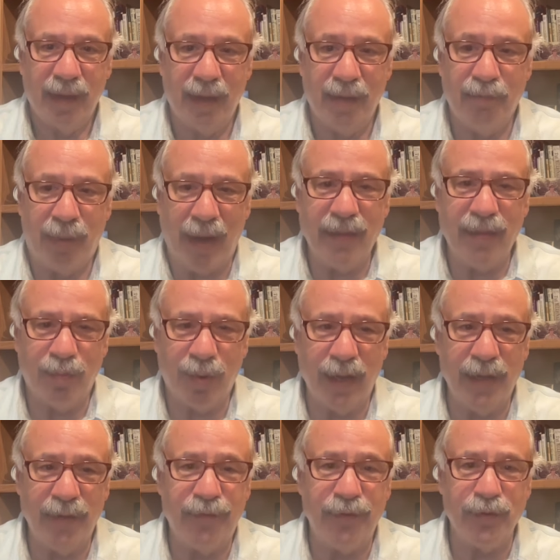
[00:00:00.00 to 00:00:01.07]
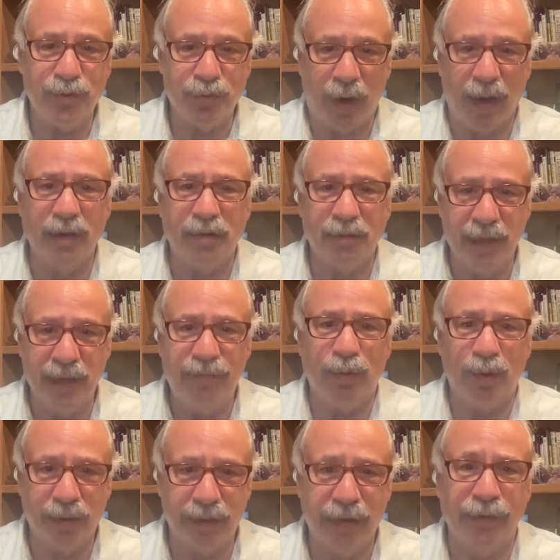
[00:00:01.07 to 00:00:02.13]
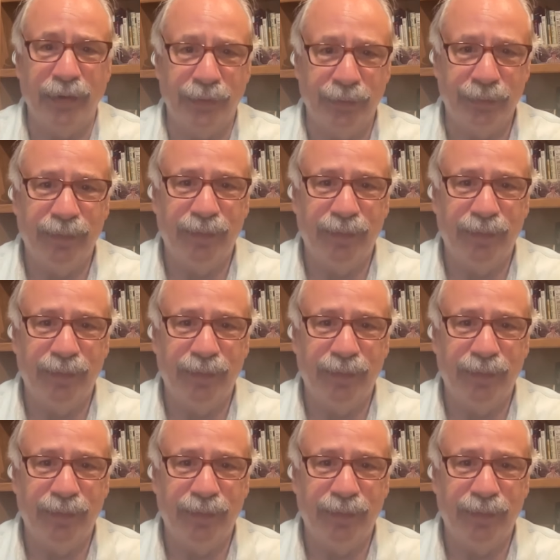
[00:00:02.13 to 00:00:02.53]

And by the way, if you try to leave, we'll kill you.